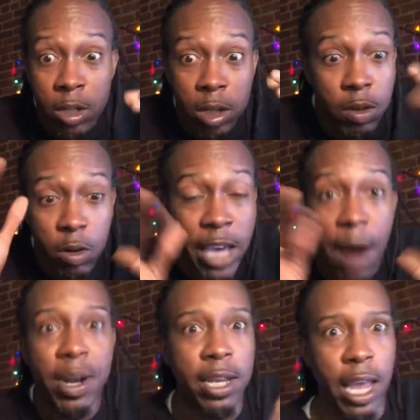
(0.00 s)
little
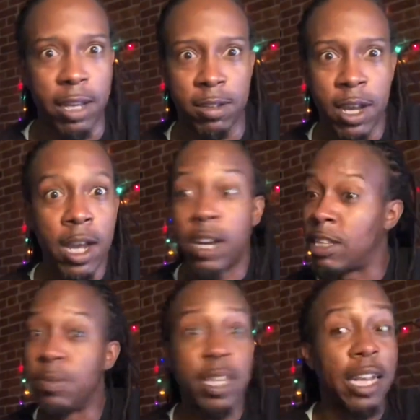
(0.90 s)
carrying case. Because
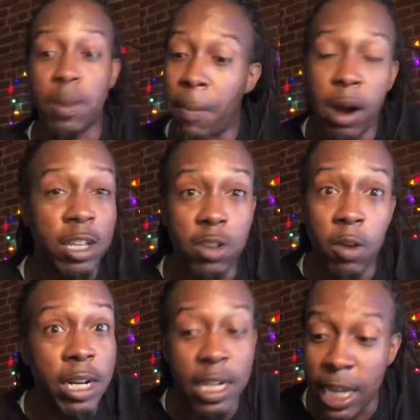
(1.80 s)
he was like, the monkey's
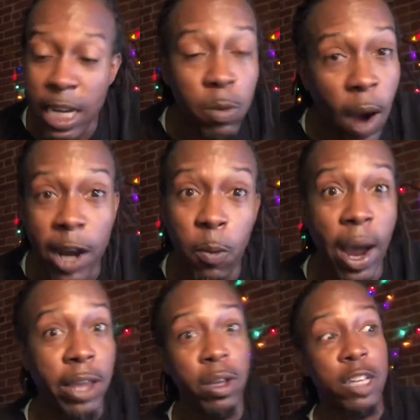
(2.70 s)
going to need to eat right
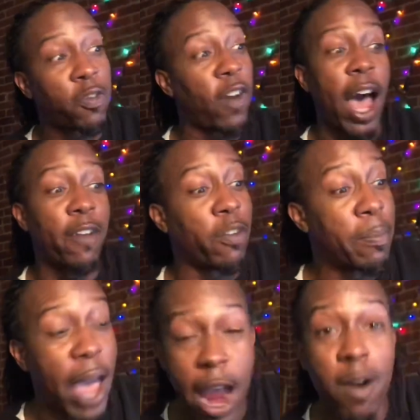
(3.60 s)
away. It's flying
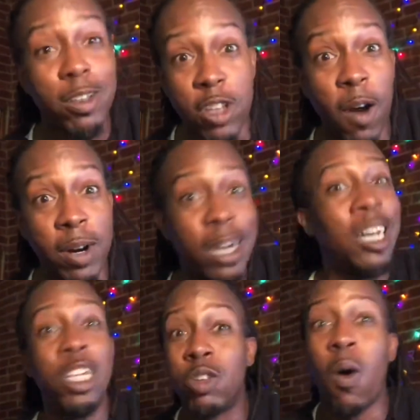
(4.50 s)
from Arizona
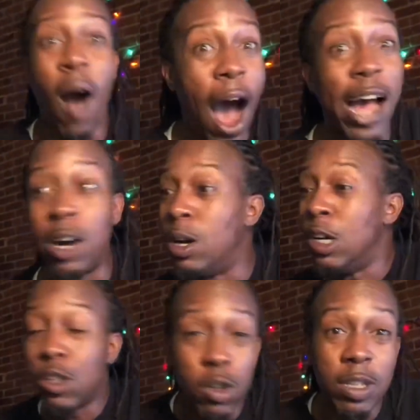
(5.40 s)
to Ohio.
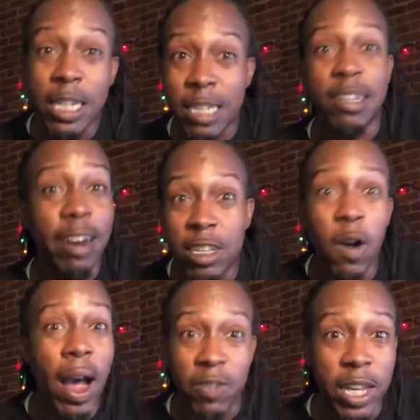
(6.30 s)
As soon as he gets there, he's
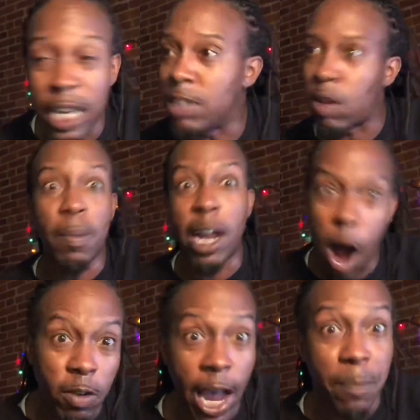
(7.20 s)
going to have to eat. So I'm like,
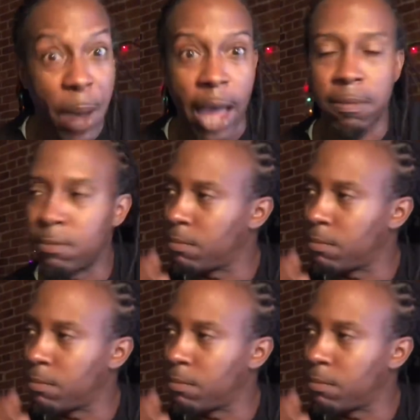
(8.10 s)
okay, bet.